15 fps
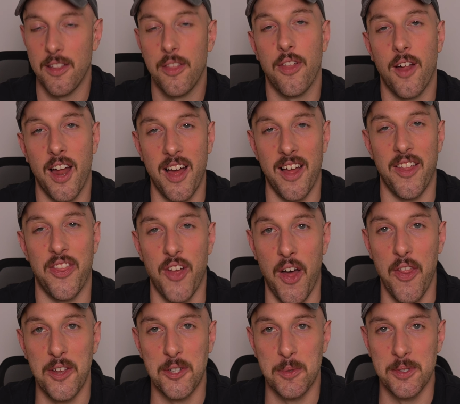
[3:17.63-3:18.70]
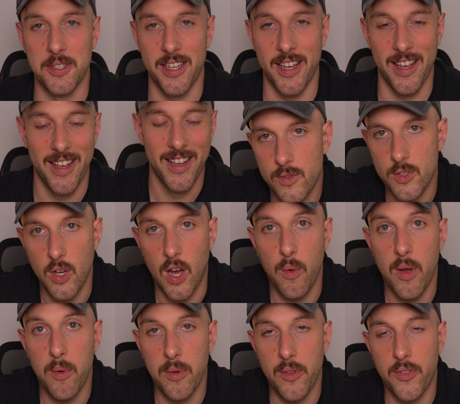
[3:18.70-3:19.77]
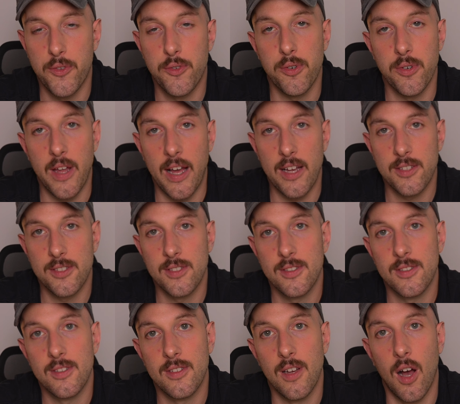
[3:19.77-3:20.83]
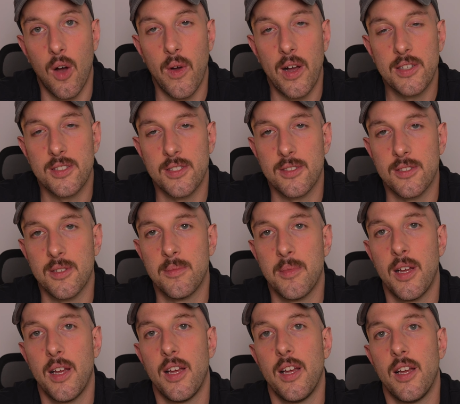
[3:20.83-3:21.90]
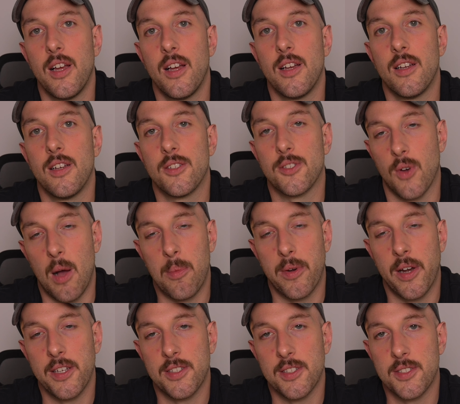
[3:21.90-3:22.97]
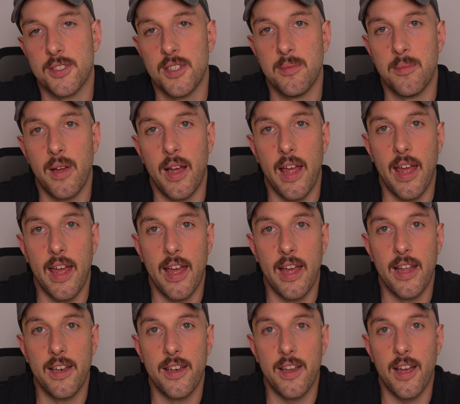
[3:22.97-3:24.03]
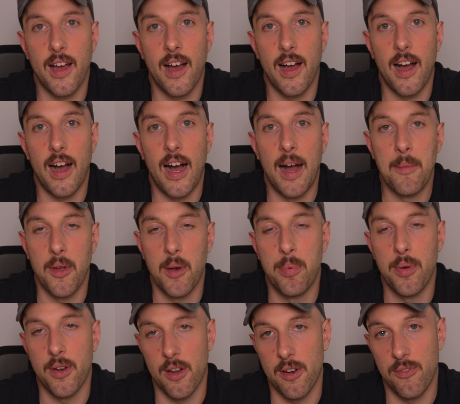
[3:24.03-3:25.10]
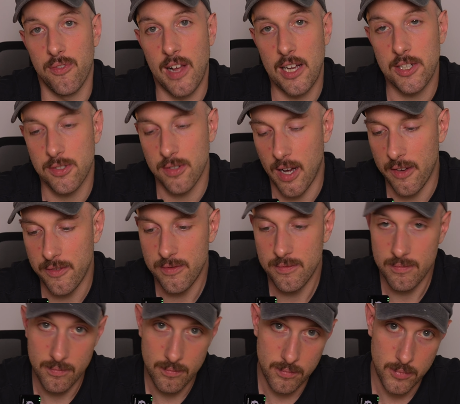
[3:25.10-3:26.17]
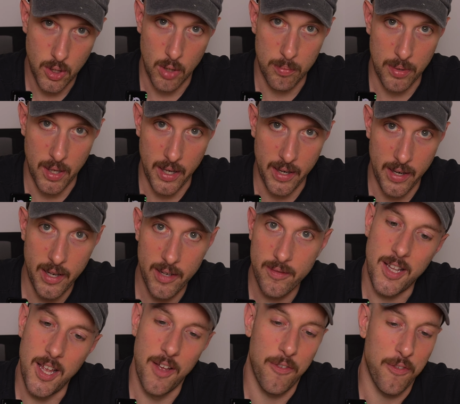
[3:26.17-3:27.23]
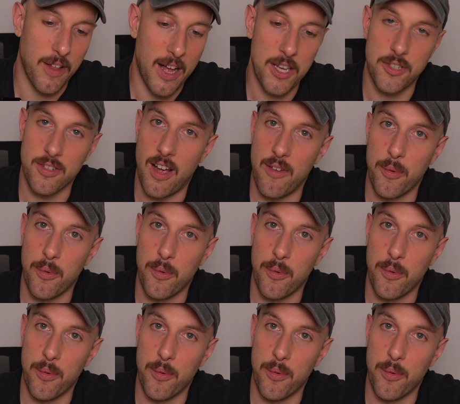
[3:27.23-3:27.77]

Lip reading: Thought this was it. So I went with TrueNAS OS system, so operating system, and I'm gonna put it on a flash drive, go to plug it in. Flash drive